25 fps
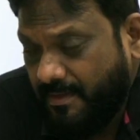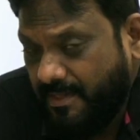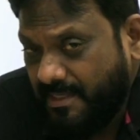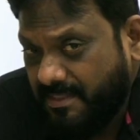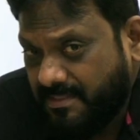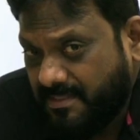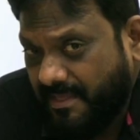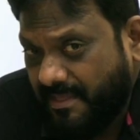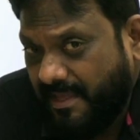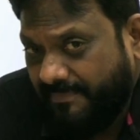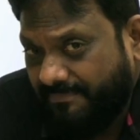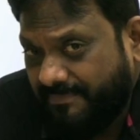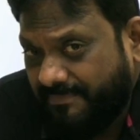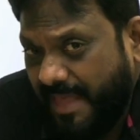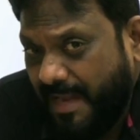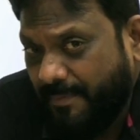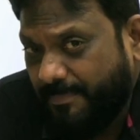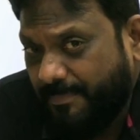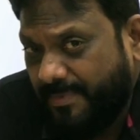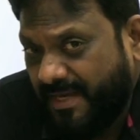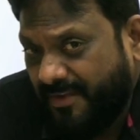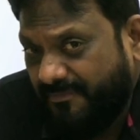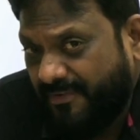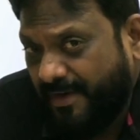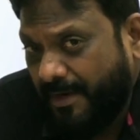Is the
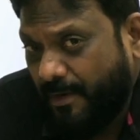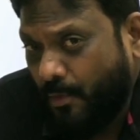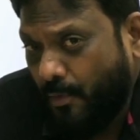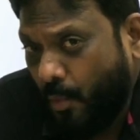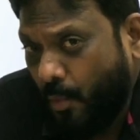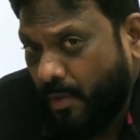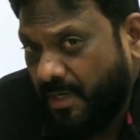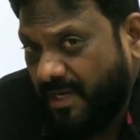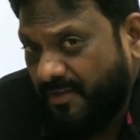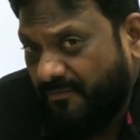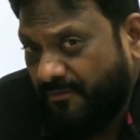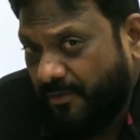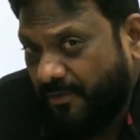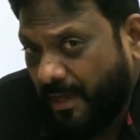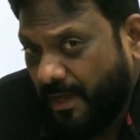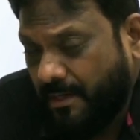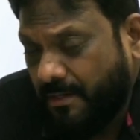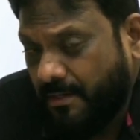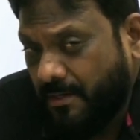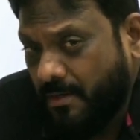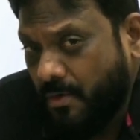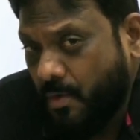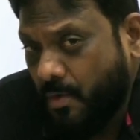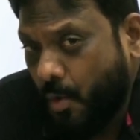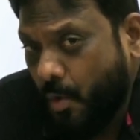enthalpy defined only
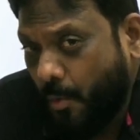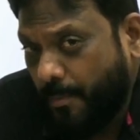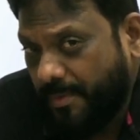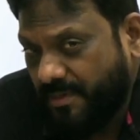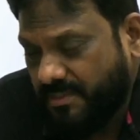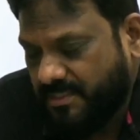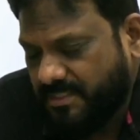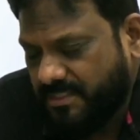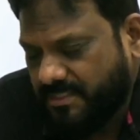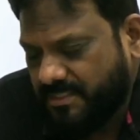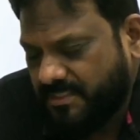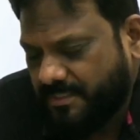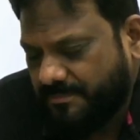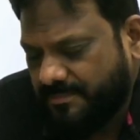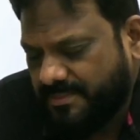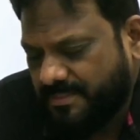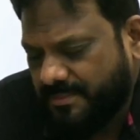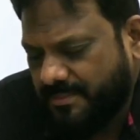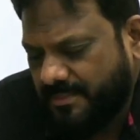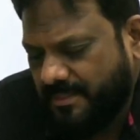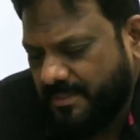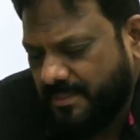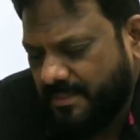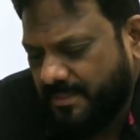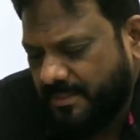for open
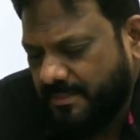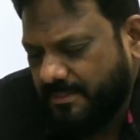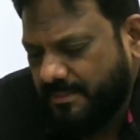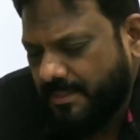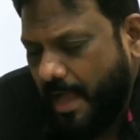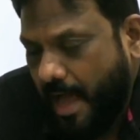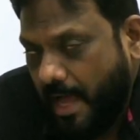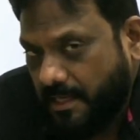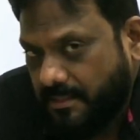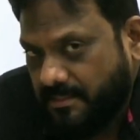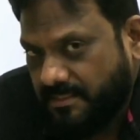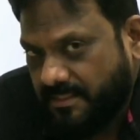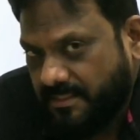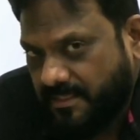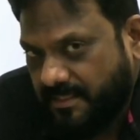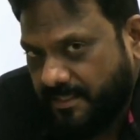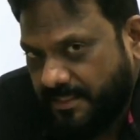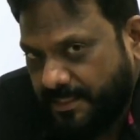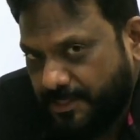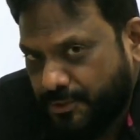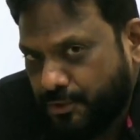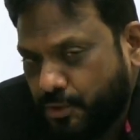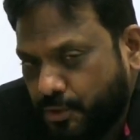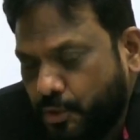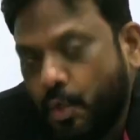systems? The answer
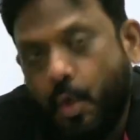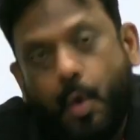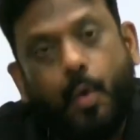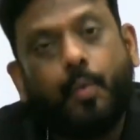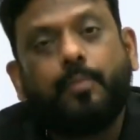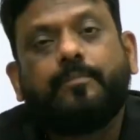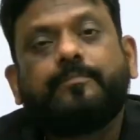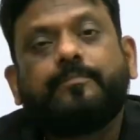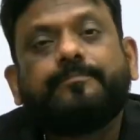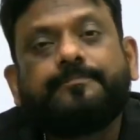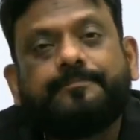is no.